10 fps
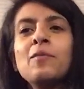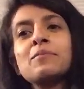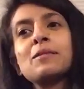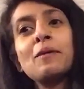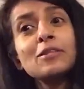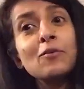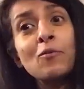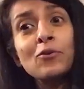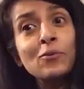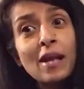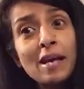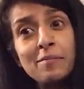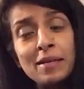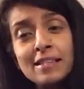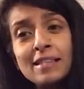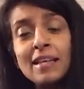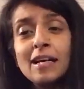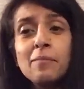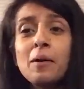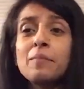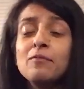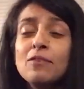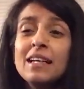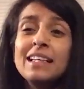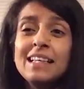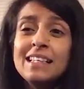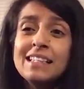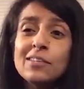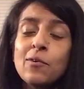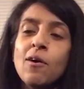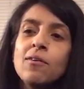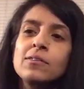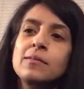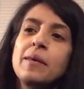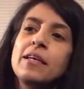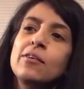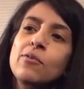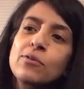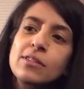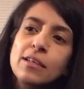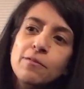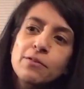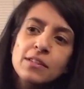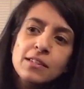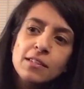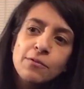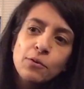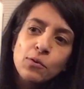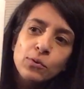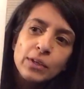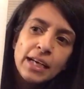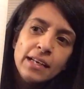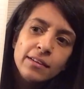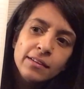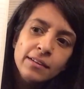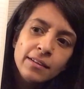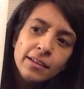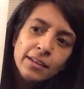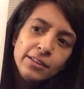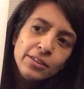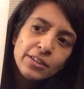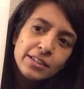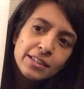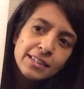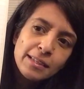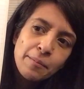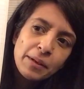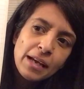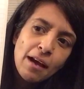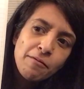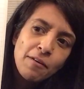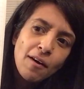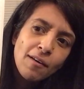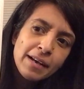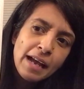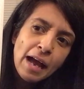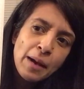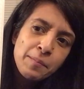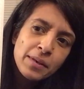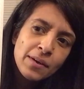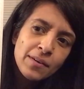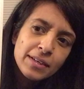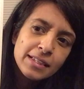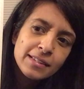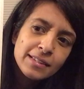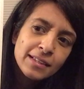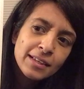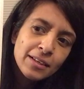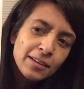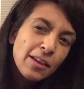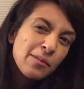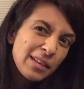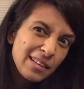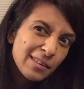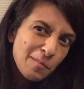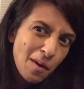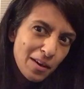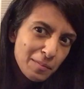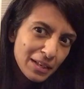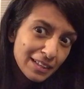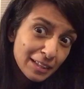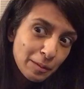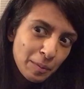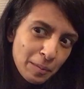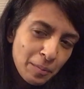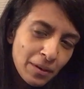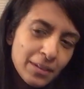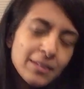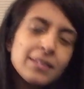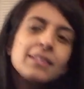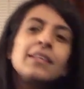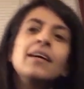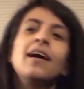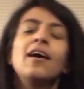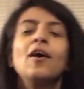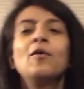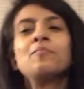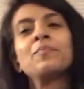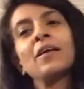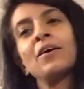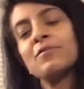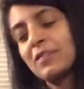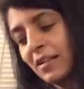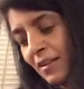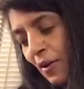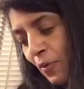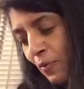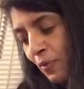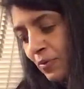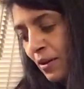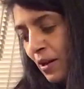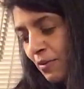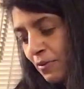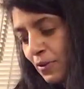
Depending on what your name is, it might be really easy or hard to make an acrostic. For instance, if you're called Ian, you could just simply have I am nice, though Ian might be a little bit biased. I've done another one for